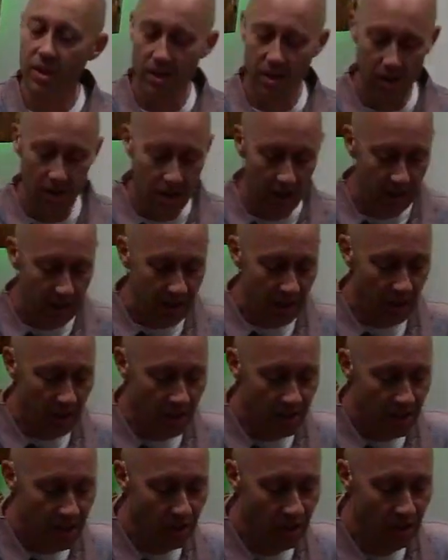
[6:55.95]
He said,
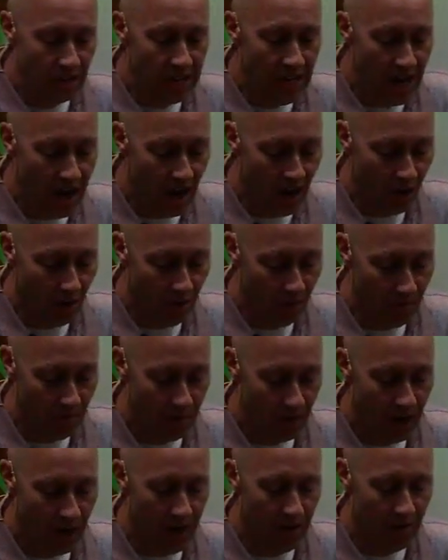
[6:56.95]
"Until now,
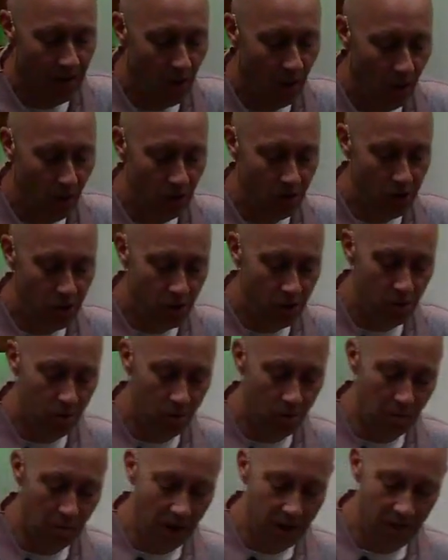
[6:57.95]
I have called you
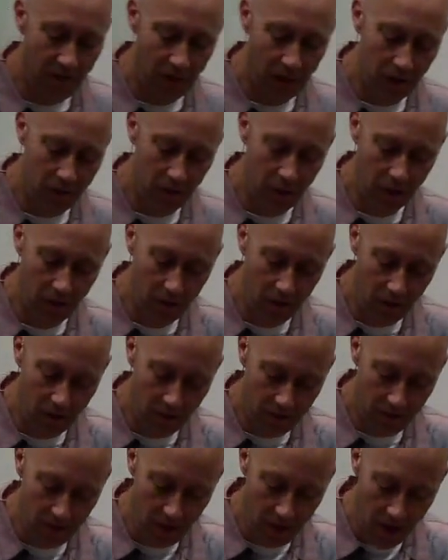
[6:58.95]
my Father on
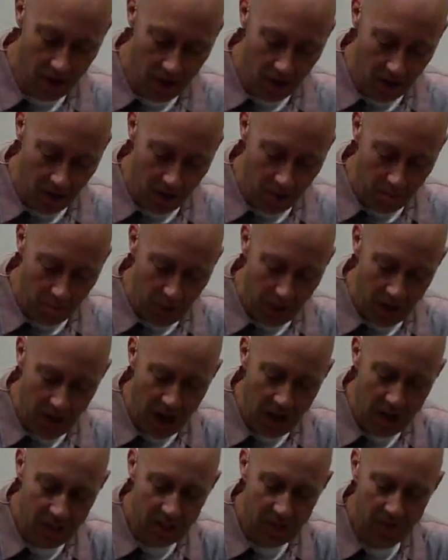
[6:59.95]
earth, but
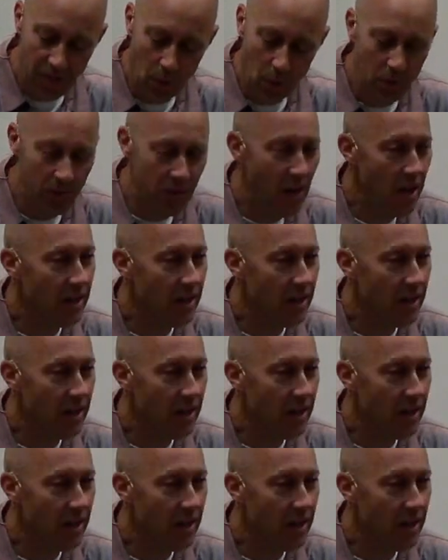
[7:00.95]
henceforth I can